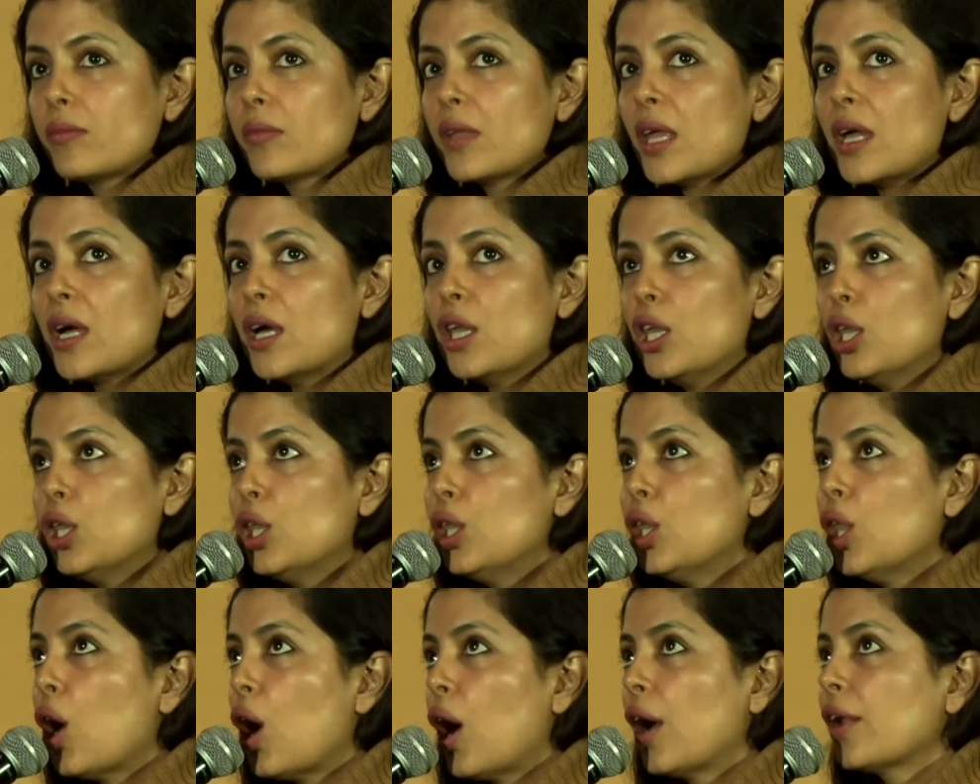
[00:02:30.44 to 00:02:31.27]
a
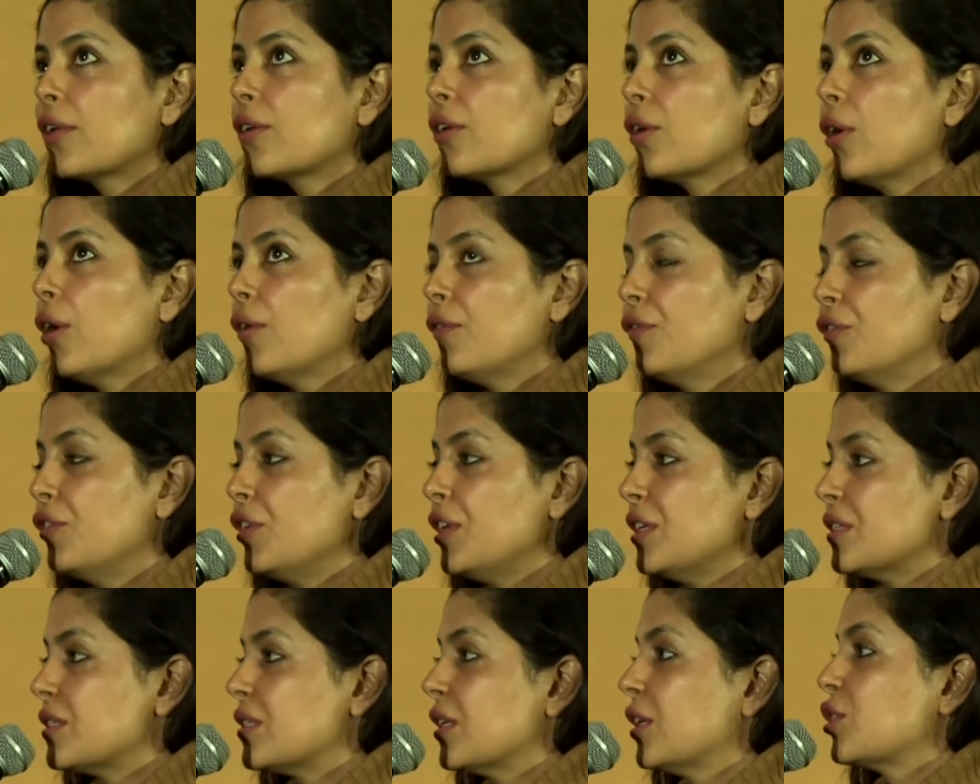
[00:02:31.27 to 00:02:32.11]
lot of
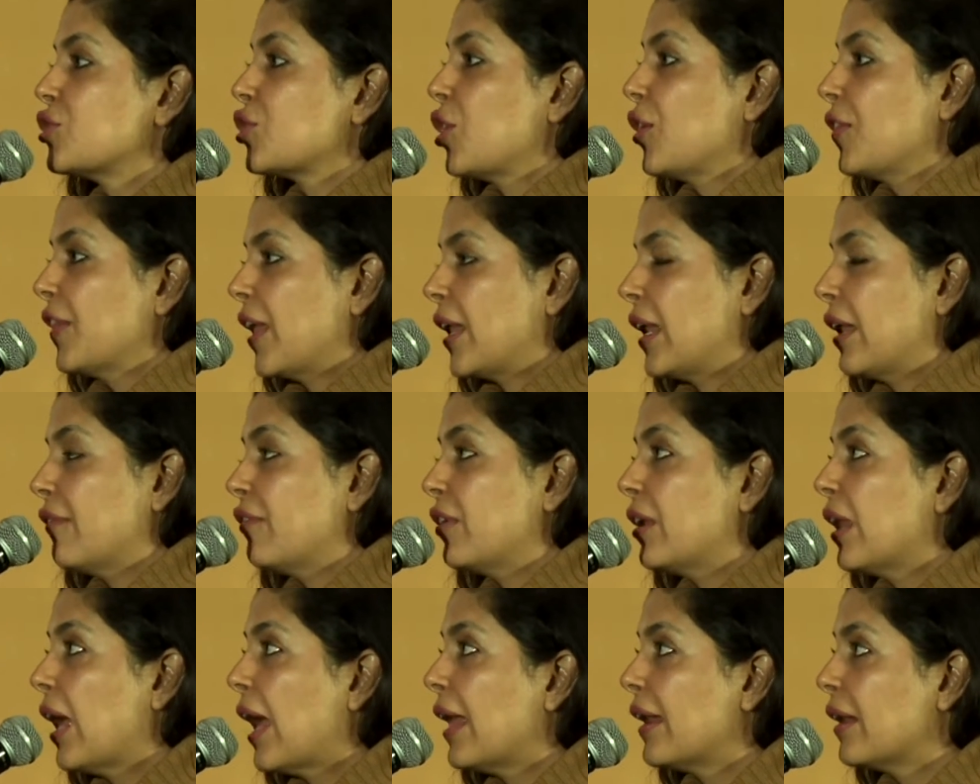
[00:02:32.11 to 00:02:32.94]
research on that level,
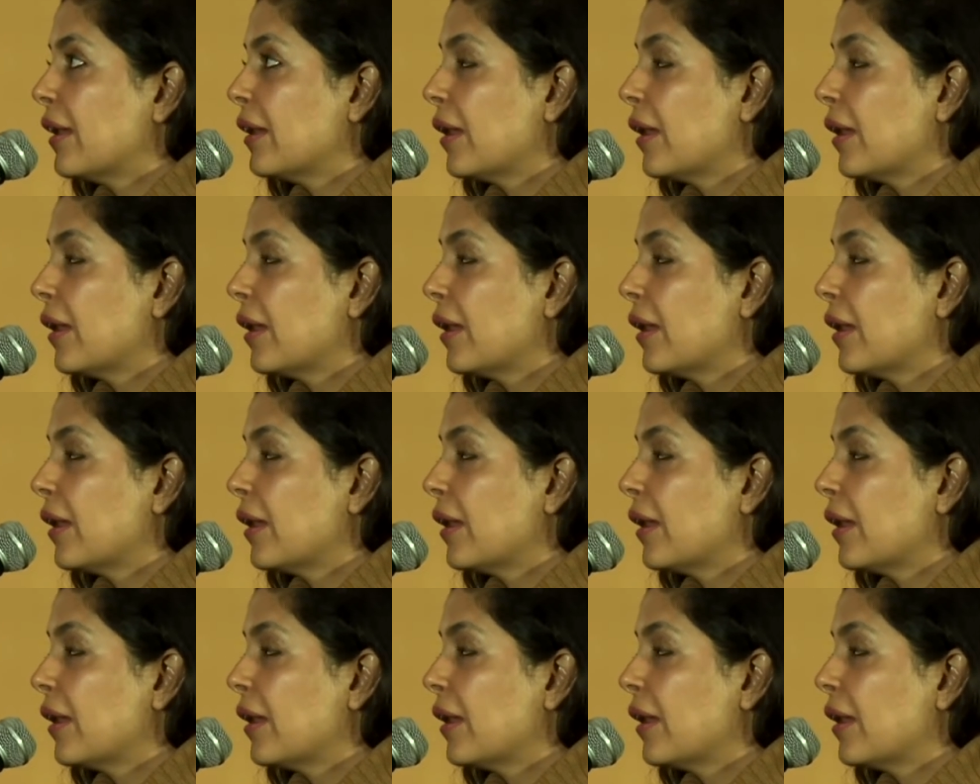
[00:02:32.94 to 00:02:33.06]
and